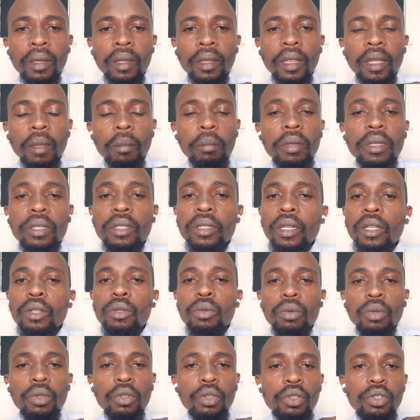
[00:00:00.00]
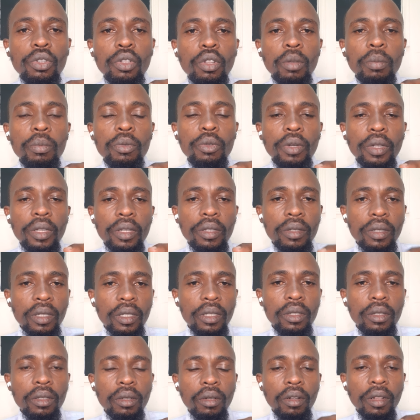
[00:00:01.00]
the business will not stop to
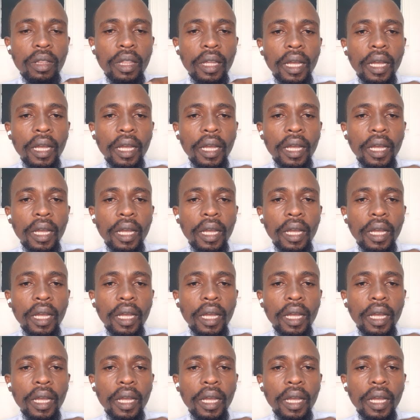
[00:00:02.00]
exist, or the